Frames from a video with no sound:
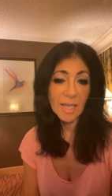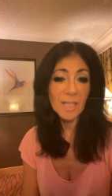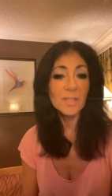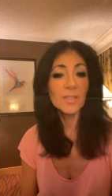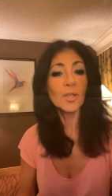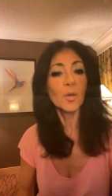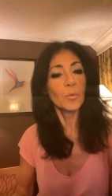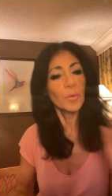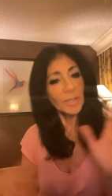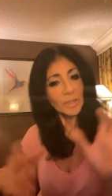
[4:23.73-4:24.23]

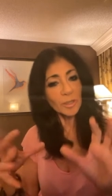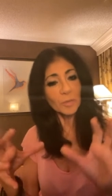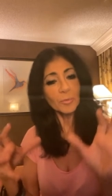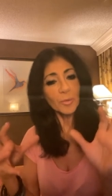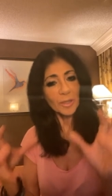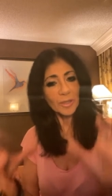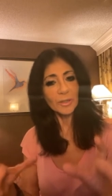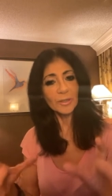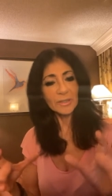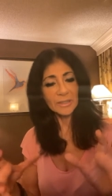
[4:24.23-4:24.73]
So when you
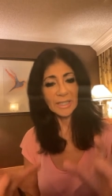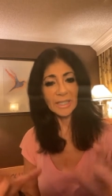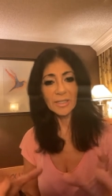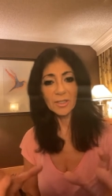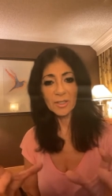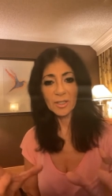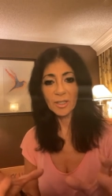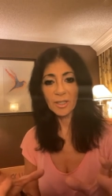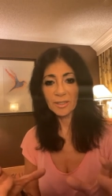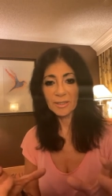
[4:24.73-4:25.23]
put your
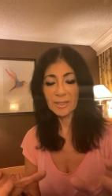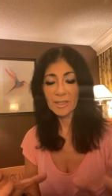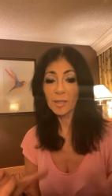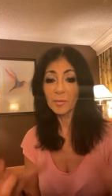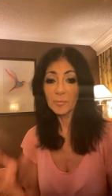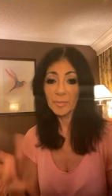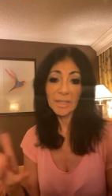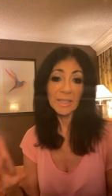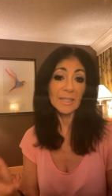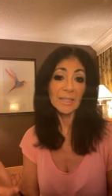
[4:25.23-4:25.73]
attention on
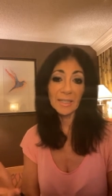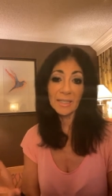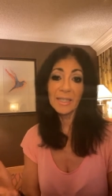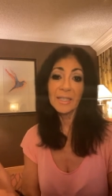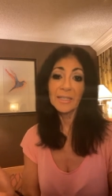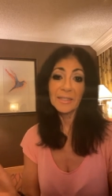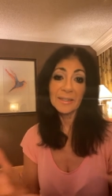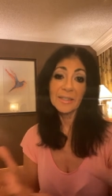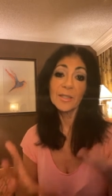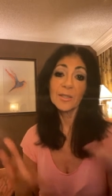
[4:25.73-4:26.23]
something,
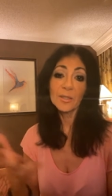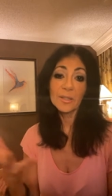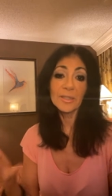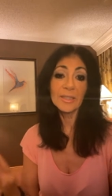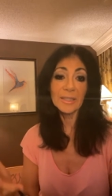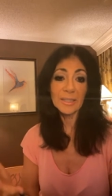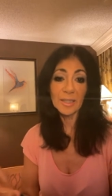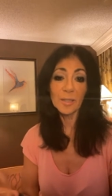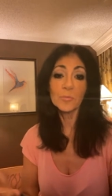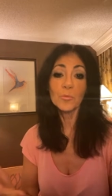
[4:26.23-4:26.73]
you're going
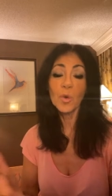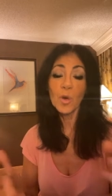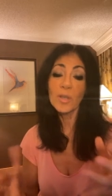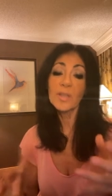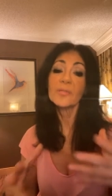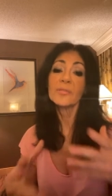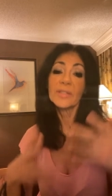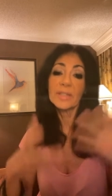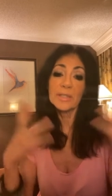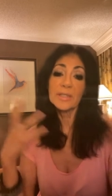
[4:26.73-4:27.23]
to get more
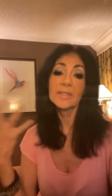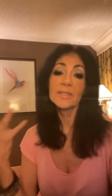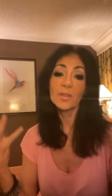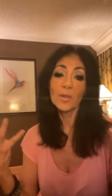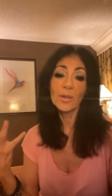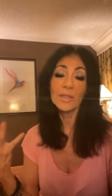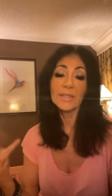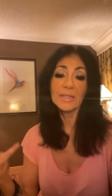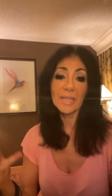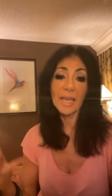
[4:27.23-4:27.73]
of it. It's
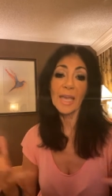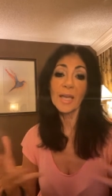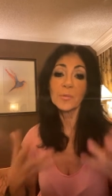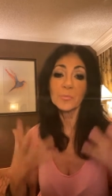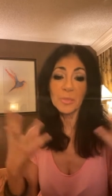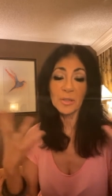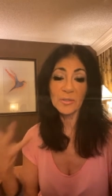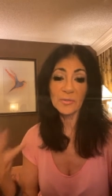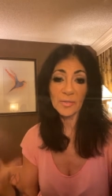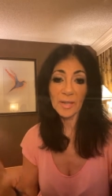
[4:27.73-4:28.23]
going to
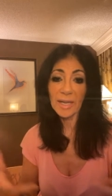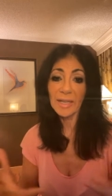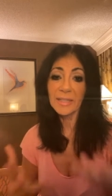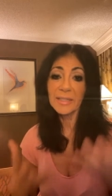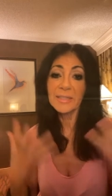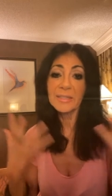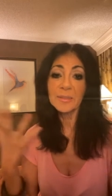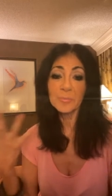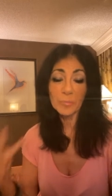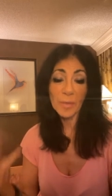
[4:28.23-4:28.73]
amplify
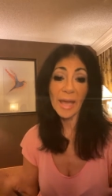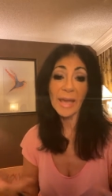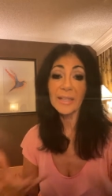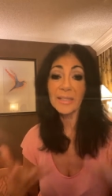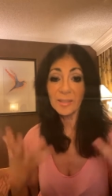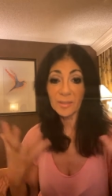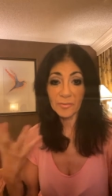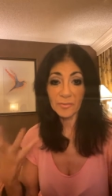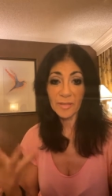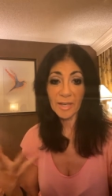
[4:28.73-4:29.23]
and
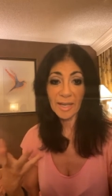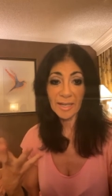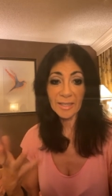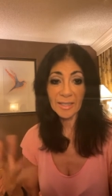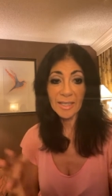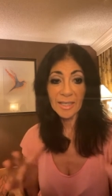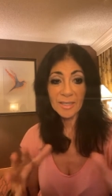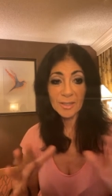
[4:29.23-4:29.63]
magnify.